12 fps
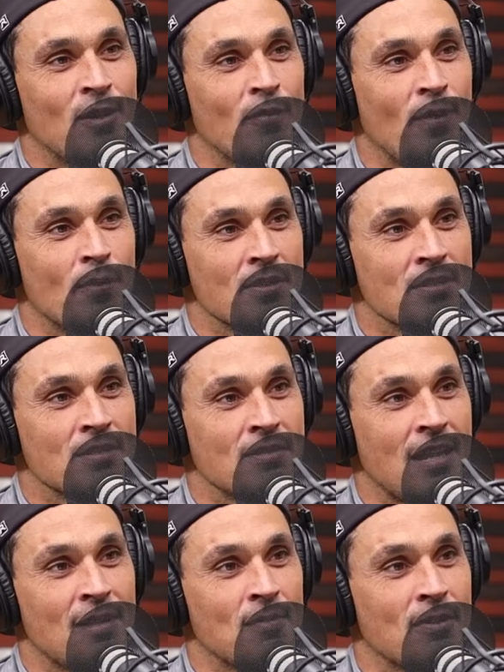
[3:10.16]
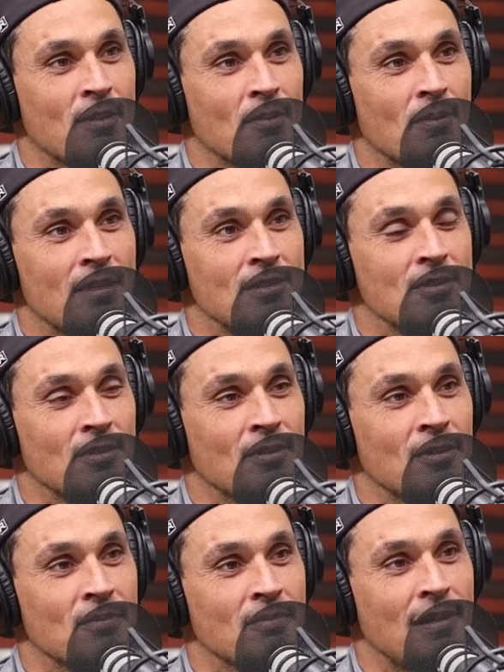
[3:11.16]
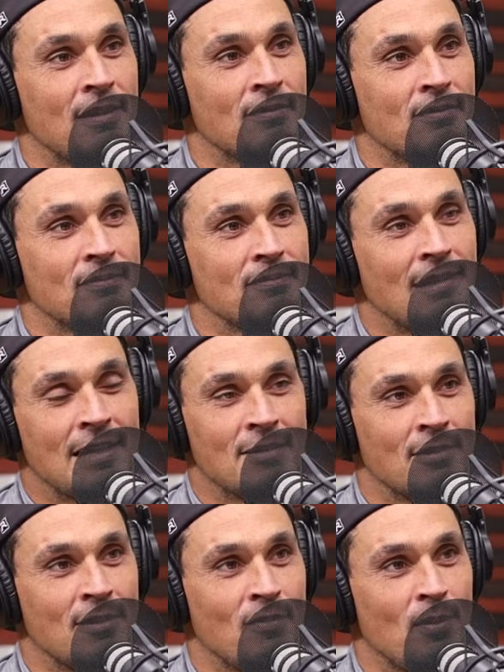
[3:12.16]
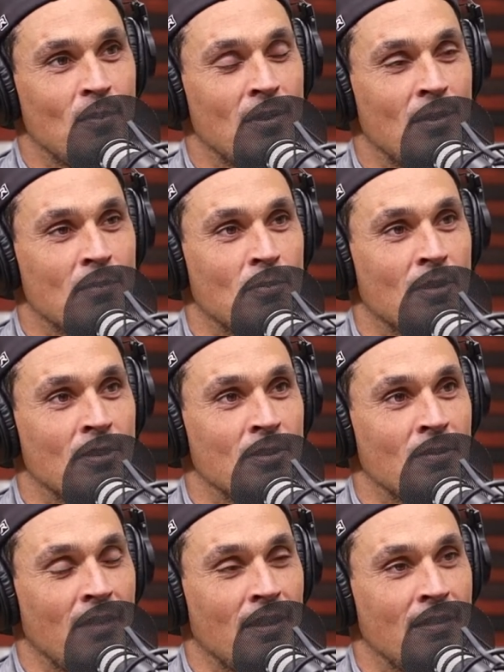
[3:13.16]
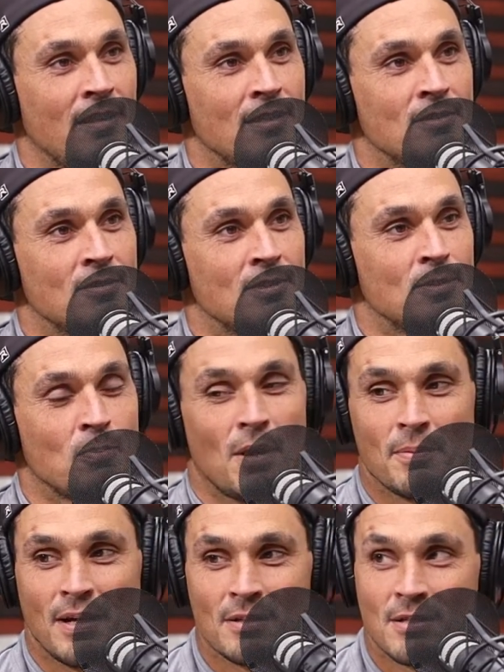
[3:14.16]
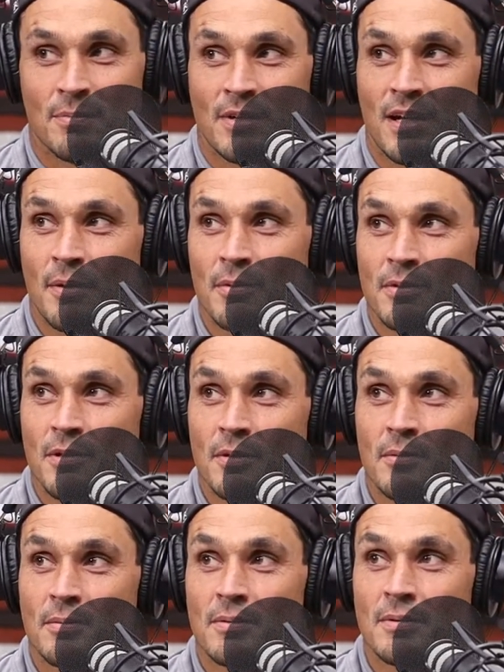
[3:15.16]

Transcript: know if I want to stand with you. I just don't know. I don't know if I would want to do that. That's just probably not something I would do.